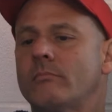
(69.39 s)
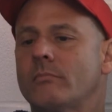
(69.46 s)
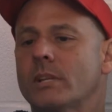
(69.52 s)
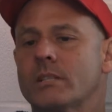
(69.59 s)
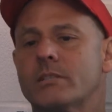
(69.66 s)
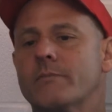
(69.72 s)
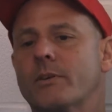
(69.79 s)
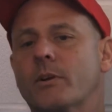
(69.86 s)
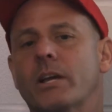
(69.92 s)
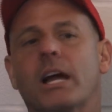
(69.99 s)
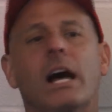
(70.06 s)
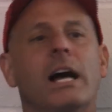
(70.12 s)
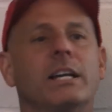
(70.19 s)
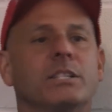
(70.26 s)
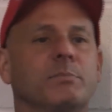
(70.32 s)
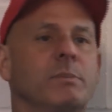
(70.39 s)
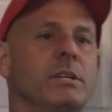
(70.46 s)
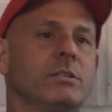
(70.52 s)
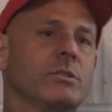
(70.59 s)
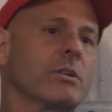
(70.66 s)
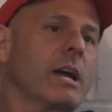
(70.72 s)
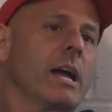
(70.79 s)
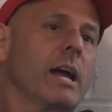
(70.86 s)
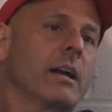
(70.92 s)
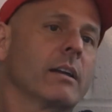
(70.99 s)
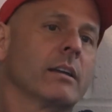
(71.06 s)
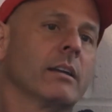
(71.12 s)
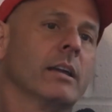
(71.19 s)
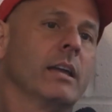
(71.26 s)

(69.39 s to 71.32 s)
it's a very high-speed track.